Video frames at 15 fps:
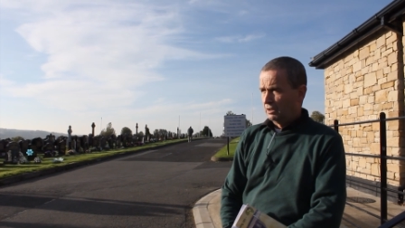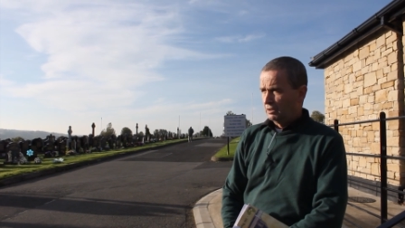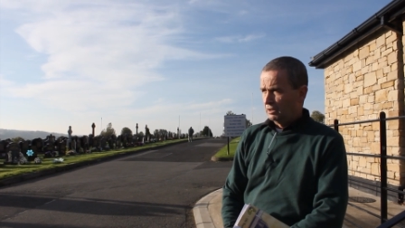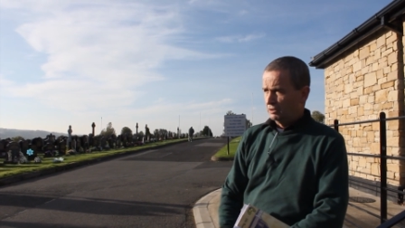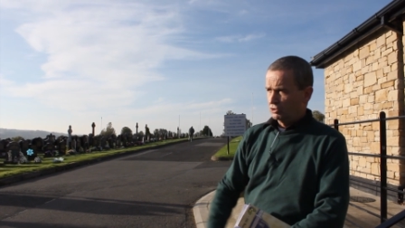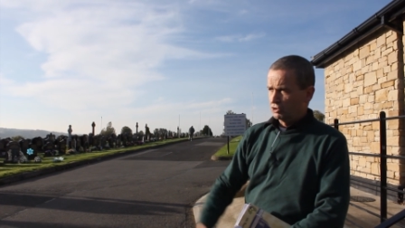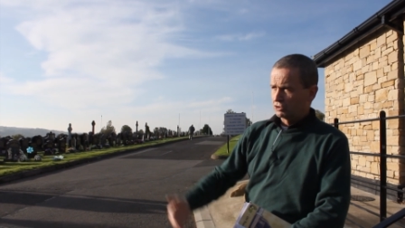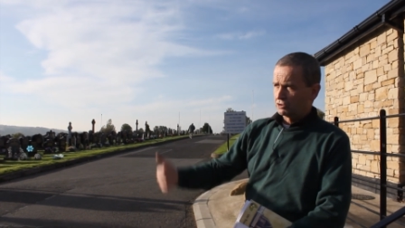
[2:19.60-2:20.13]

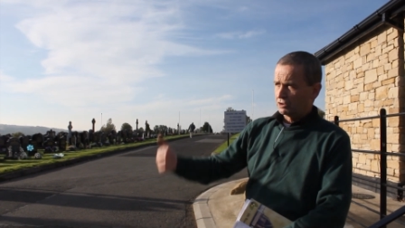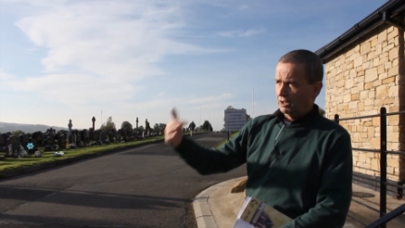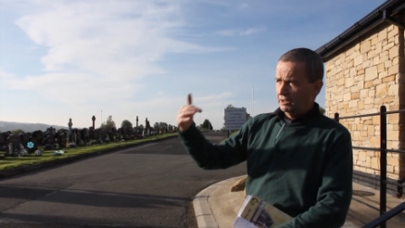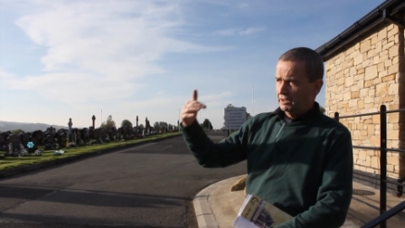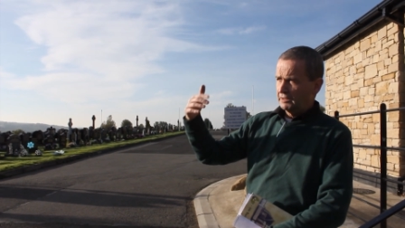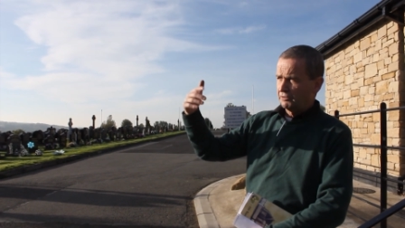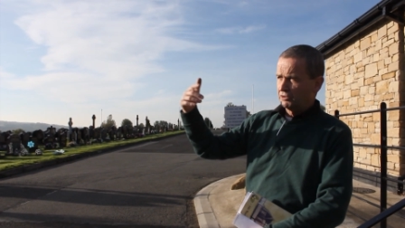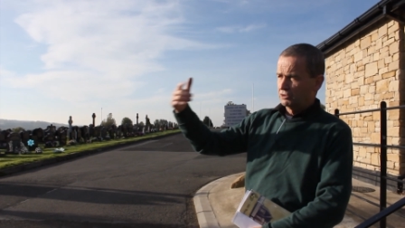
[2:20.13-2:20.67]
And
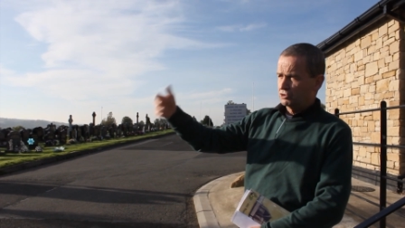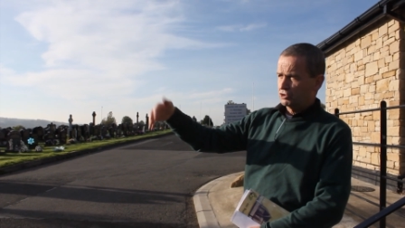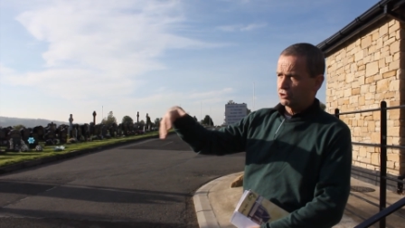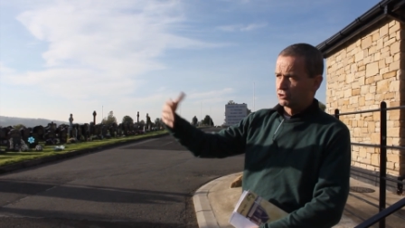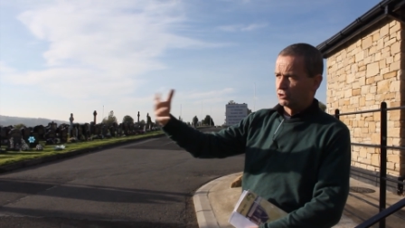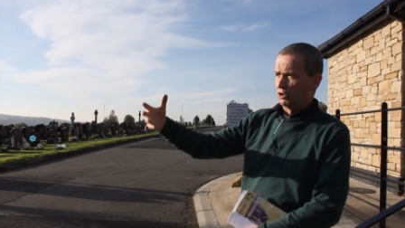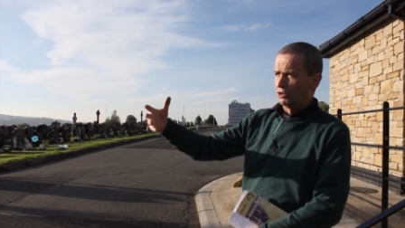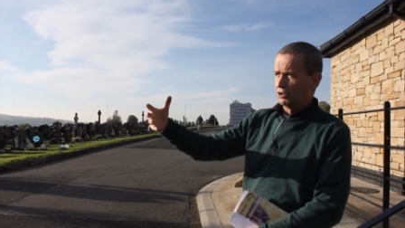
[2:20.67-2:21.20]
even
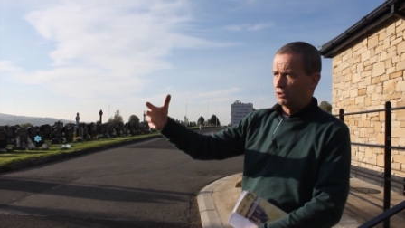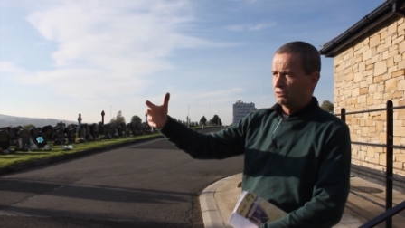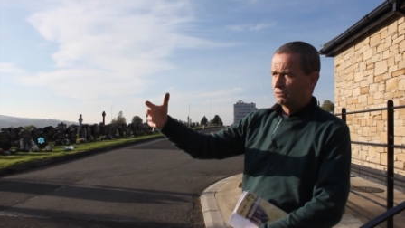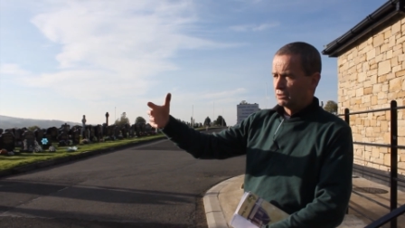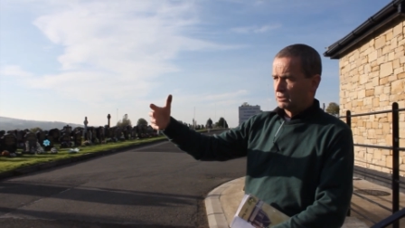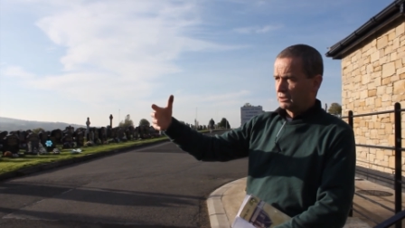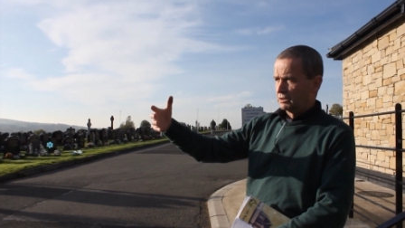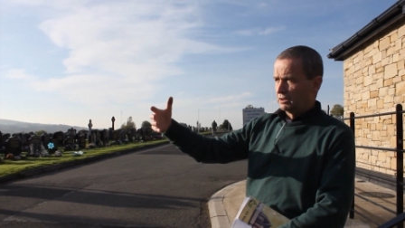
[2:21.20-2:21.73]
just now,
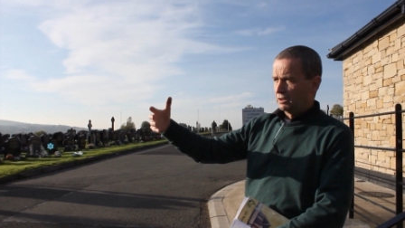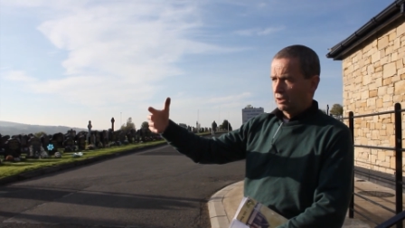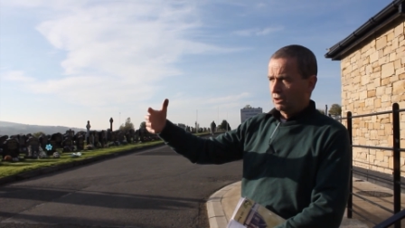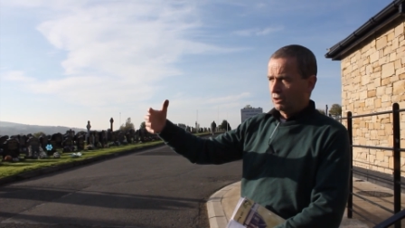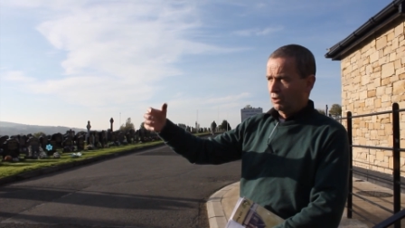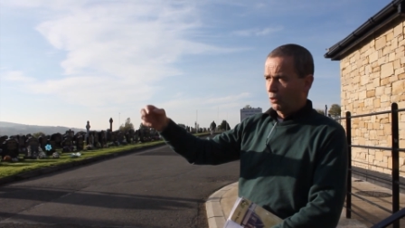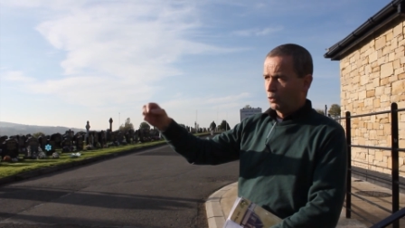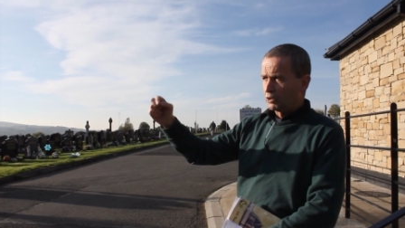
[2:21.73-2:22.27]

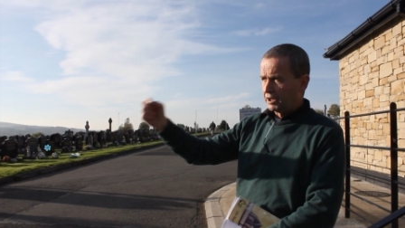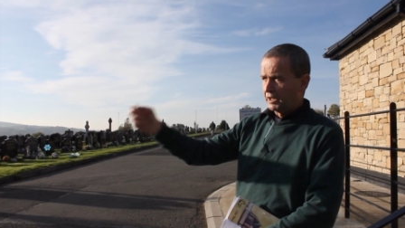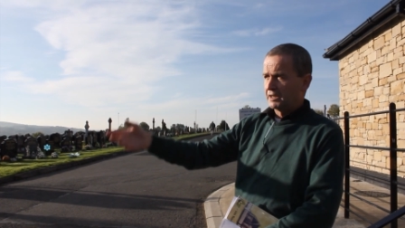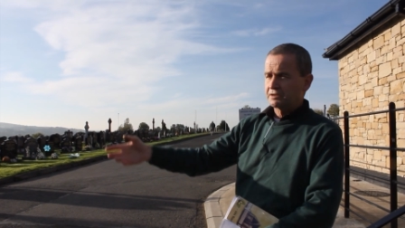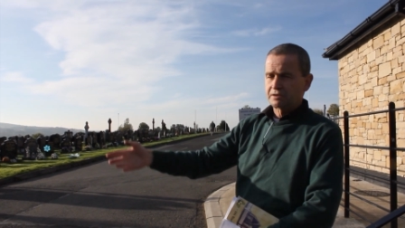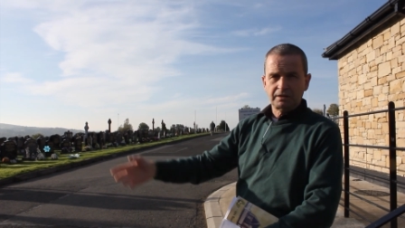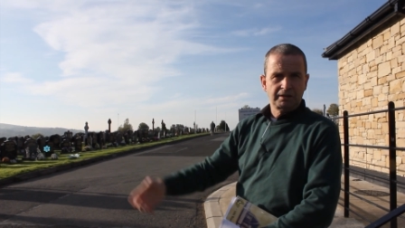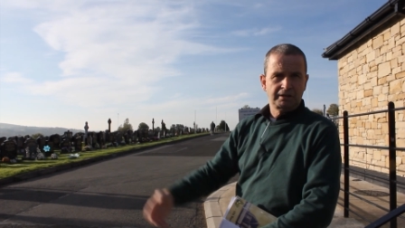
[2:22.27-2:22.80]

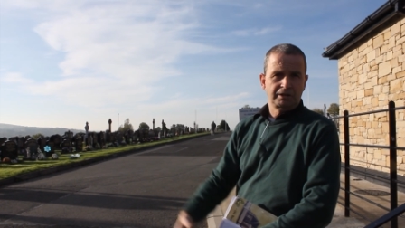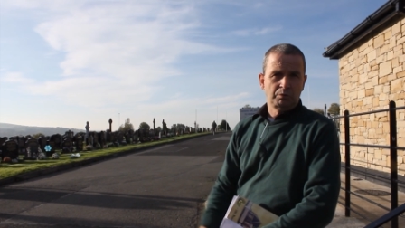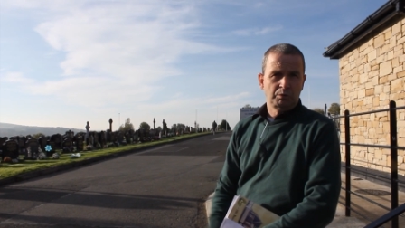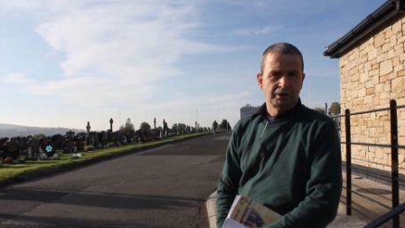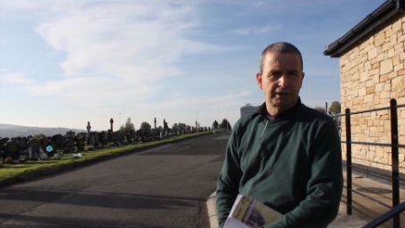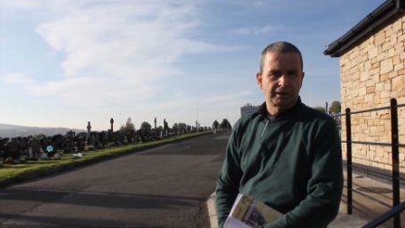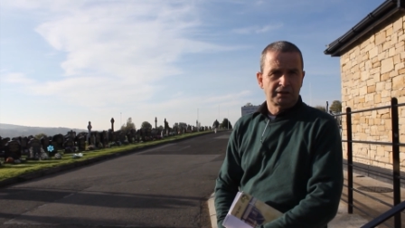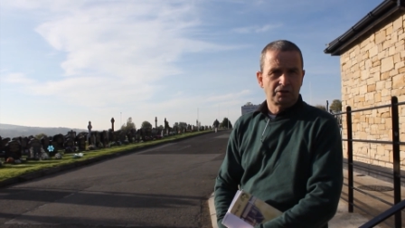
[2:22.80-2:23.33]
occasionally you
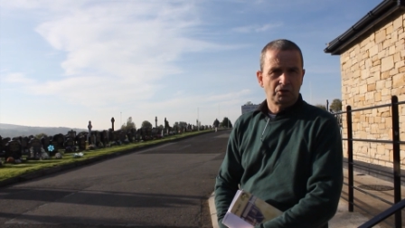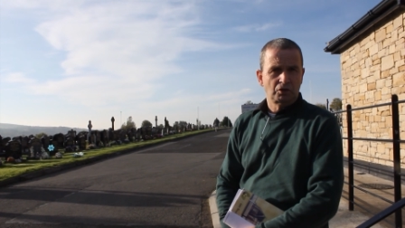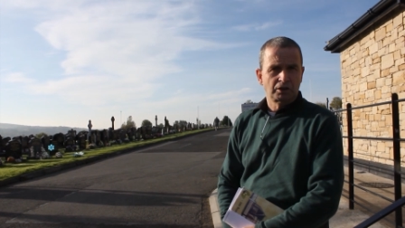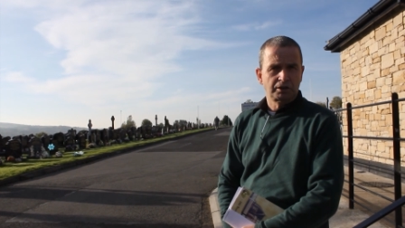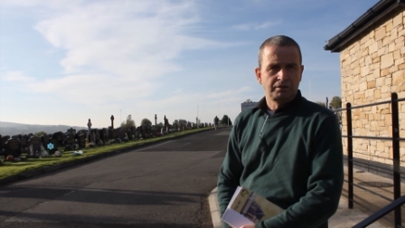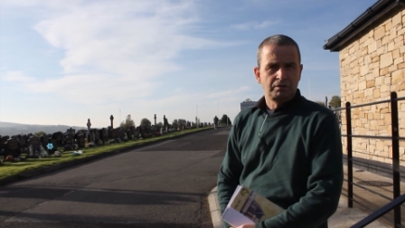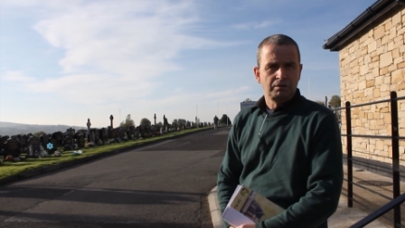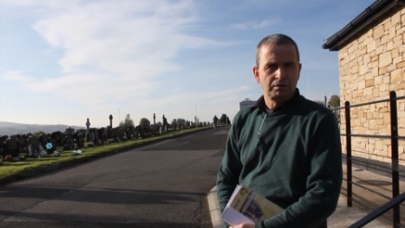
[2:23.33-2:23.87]
would get an odd